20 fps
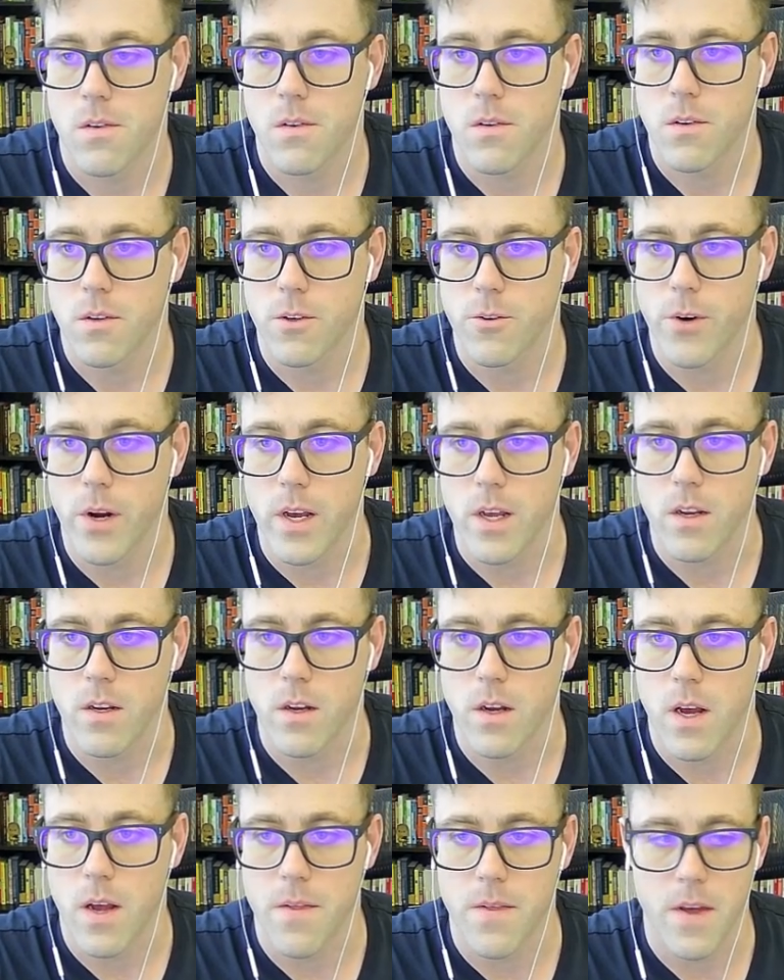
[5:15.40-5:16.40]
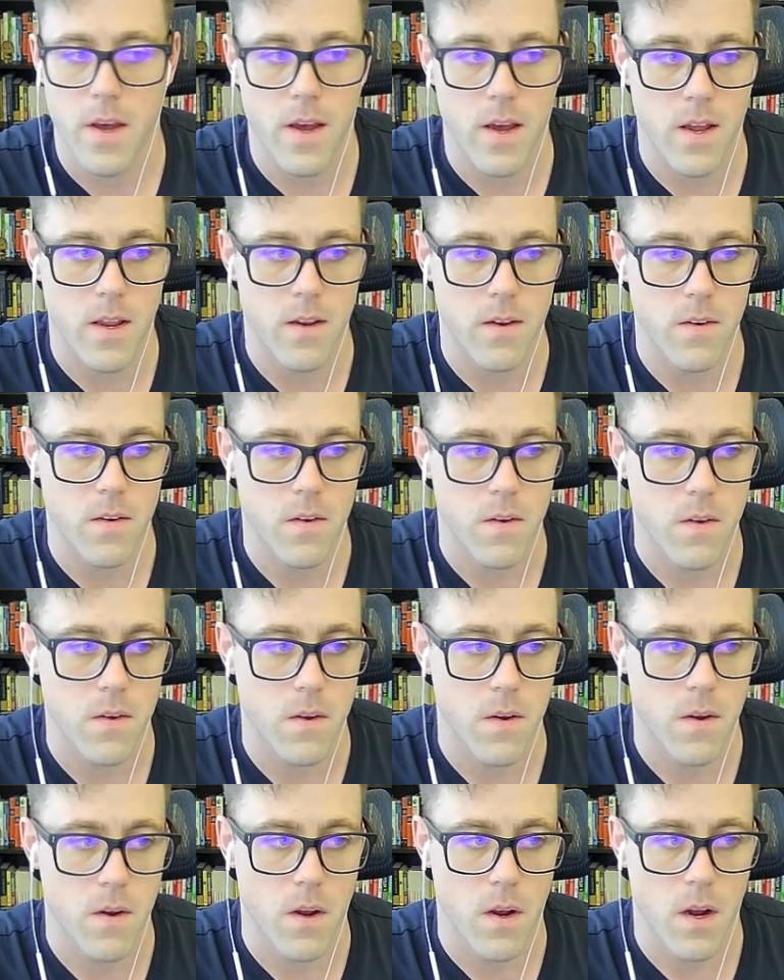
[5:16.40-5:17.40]
Great. And then
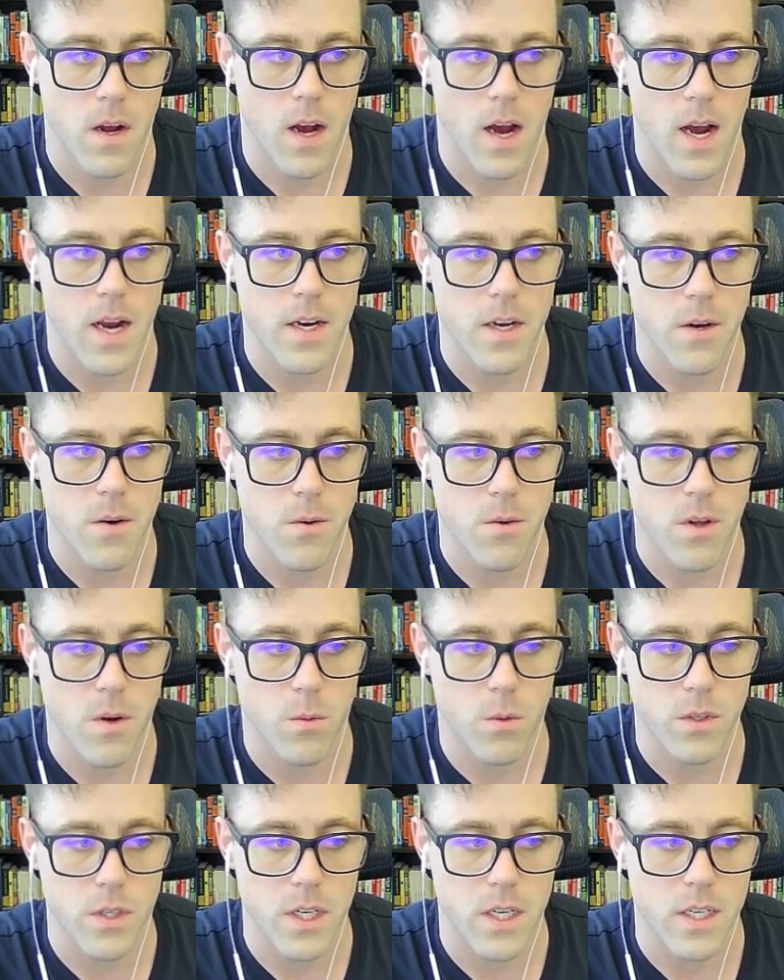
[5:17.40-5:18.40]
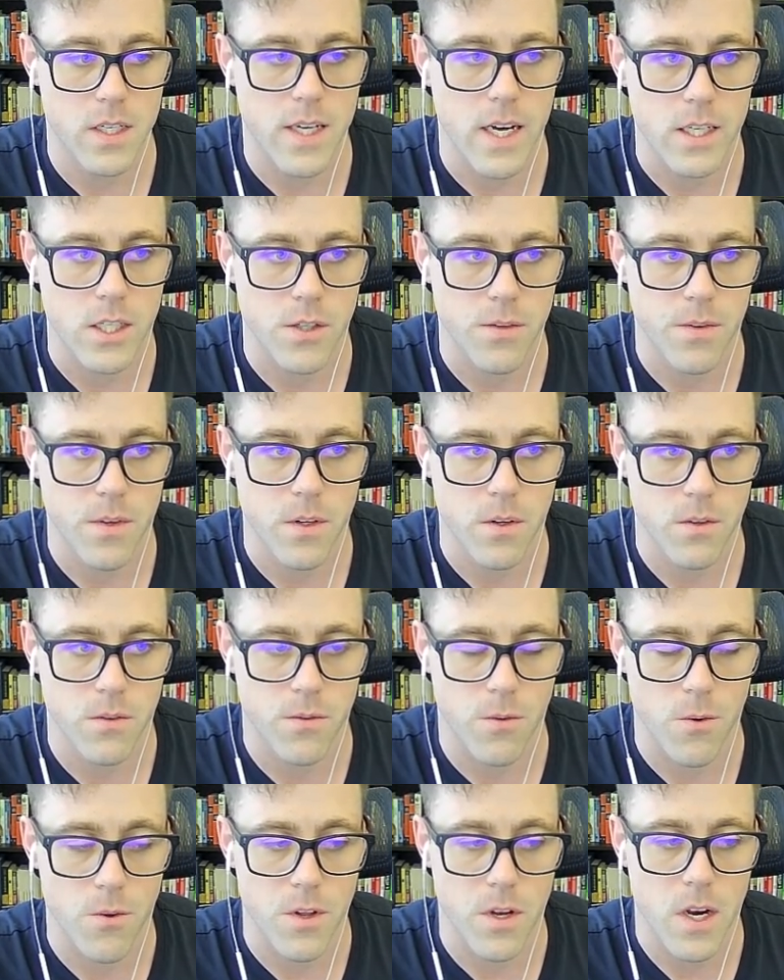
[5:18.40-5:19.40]
I know that we'll need a text field
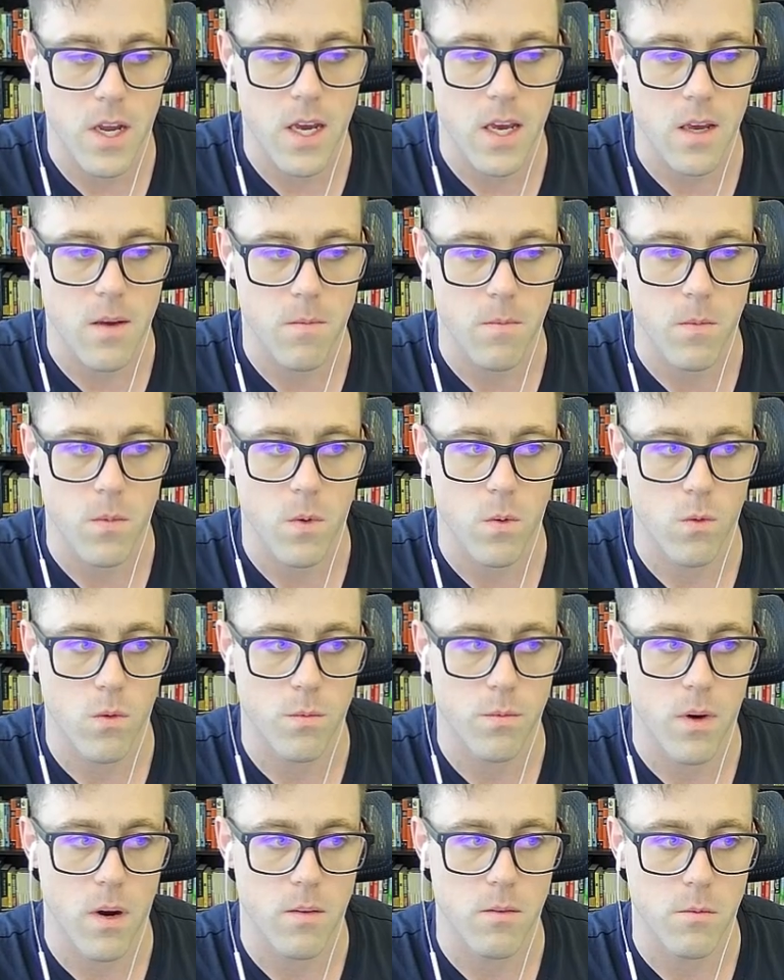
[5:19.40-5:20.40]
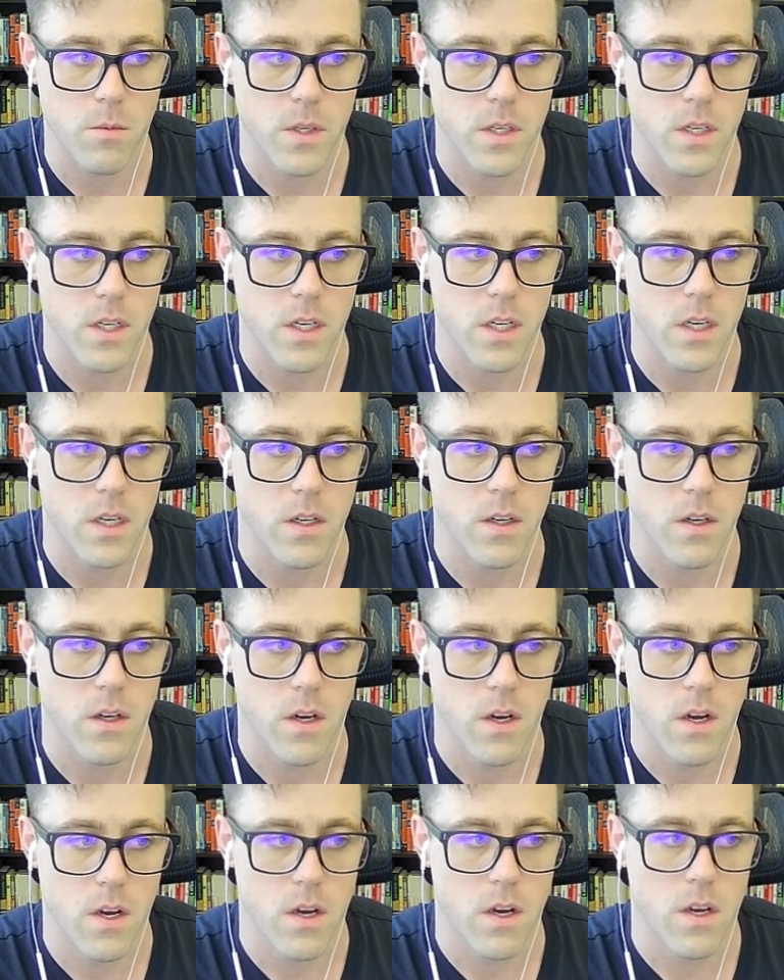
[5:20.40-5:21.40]
for the name. We'll probably need
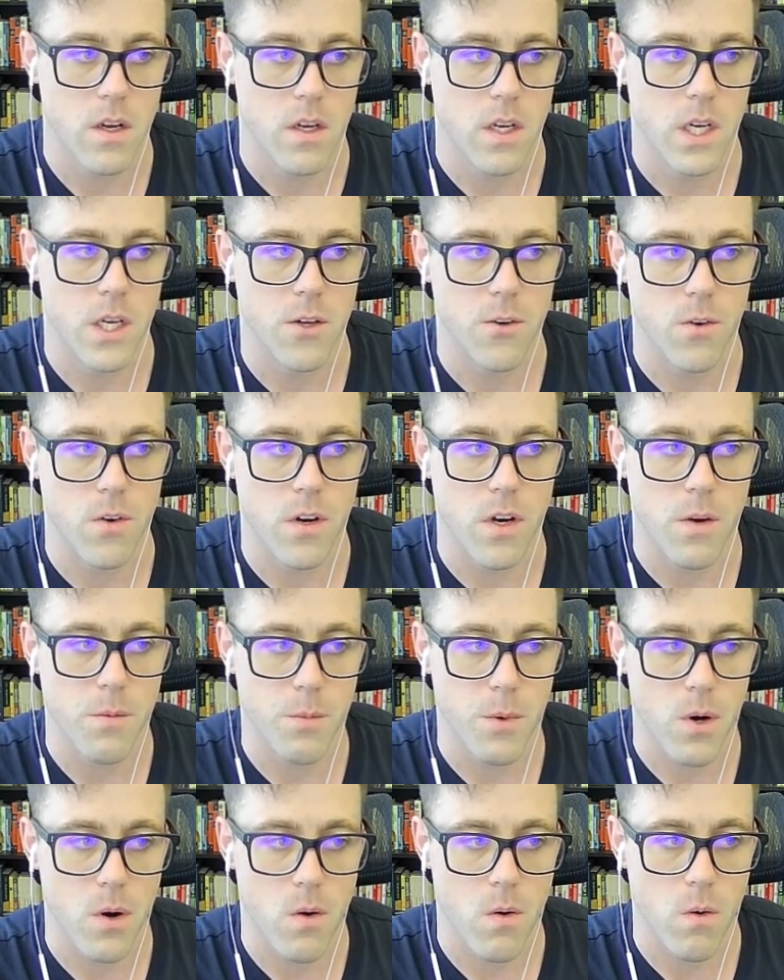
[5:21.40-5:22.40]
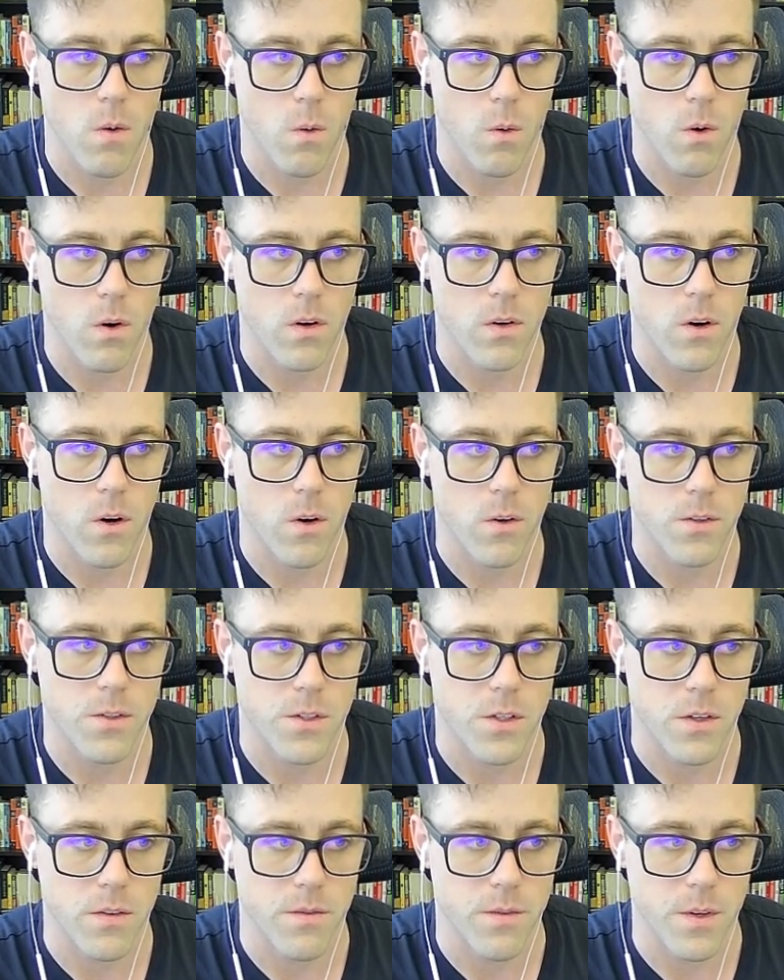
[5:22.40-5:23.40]
either a number or a
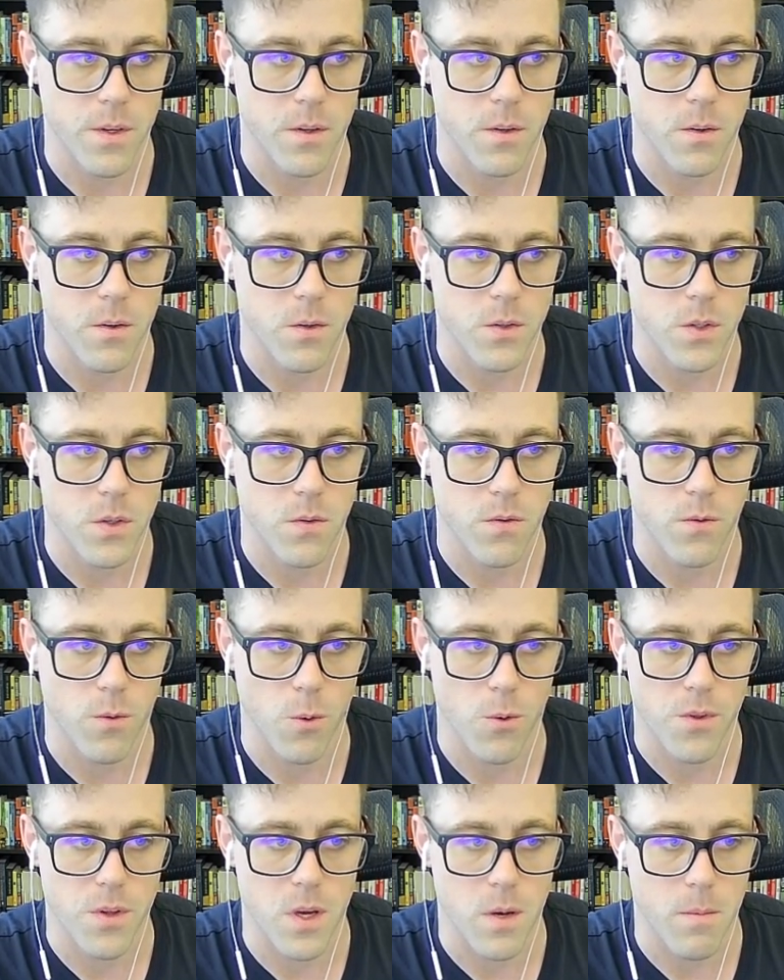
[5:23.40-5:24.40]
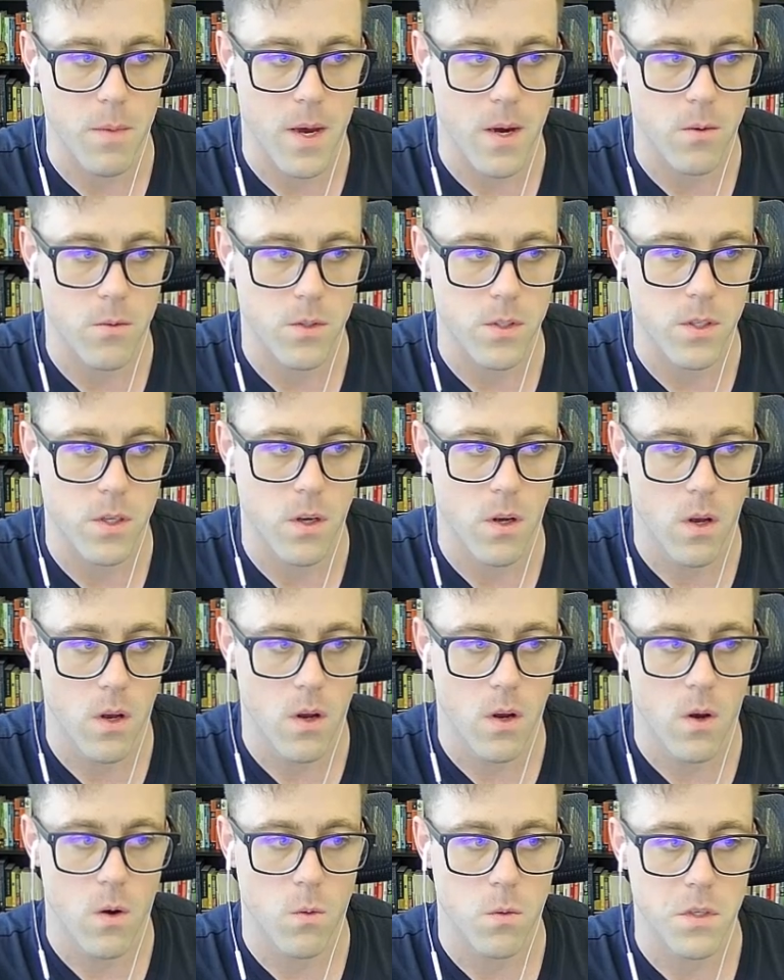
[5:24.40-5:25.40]
currency field for the amount.
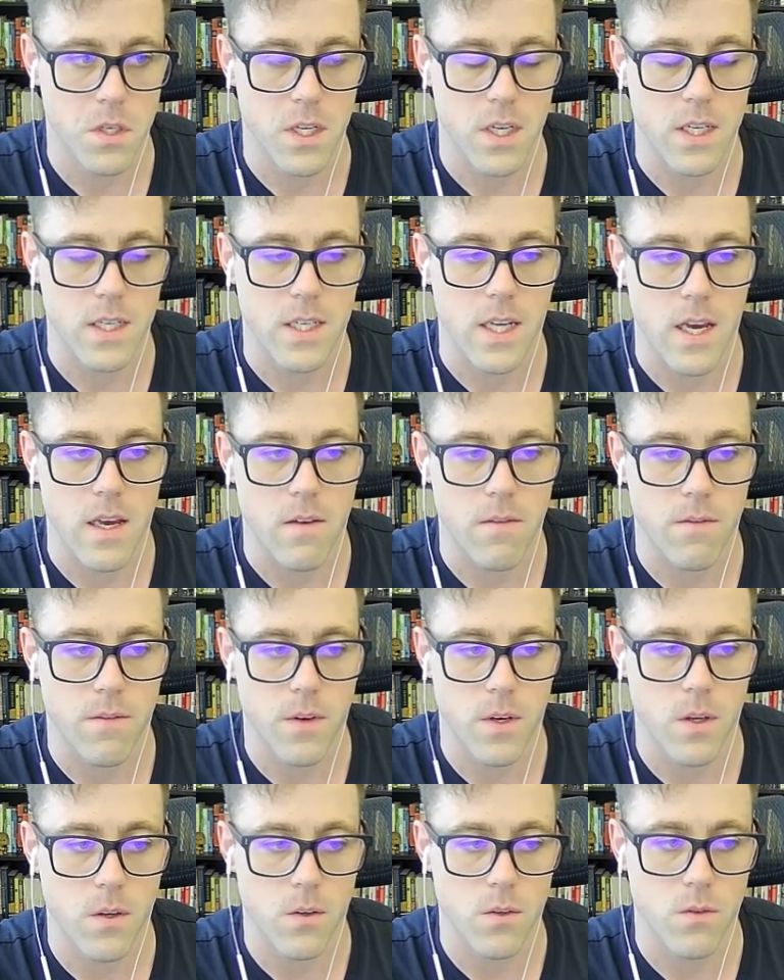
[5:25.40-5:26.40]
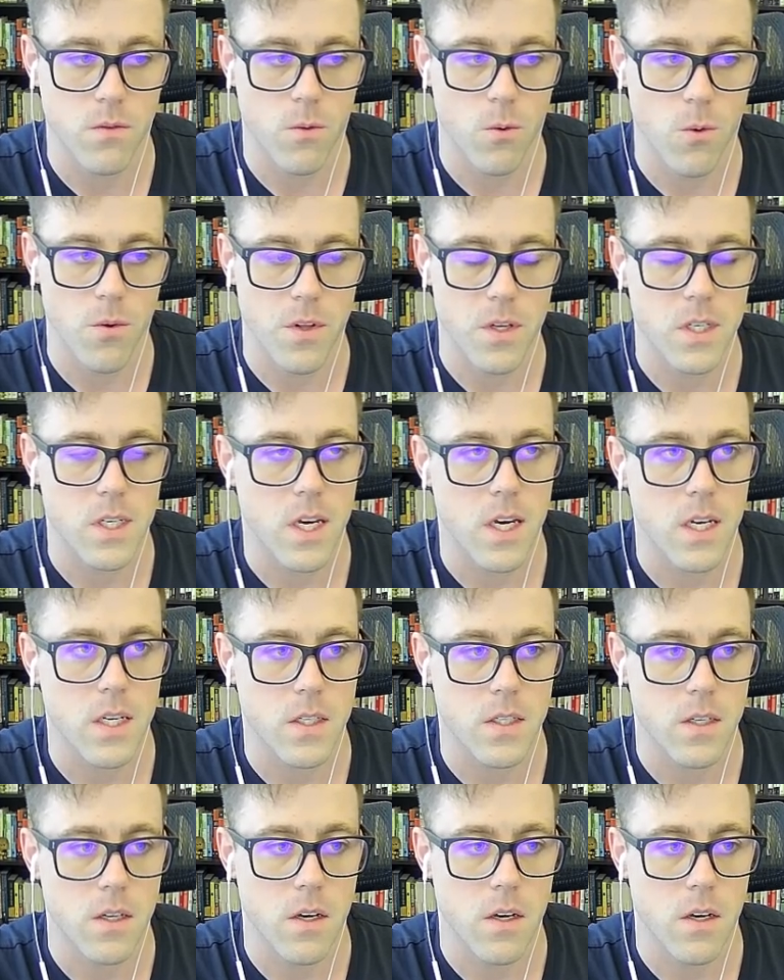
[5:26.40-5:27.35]
We'll need a date field for the date.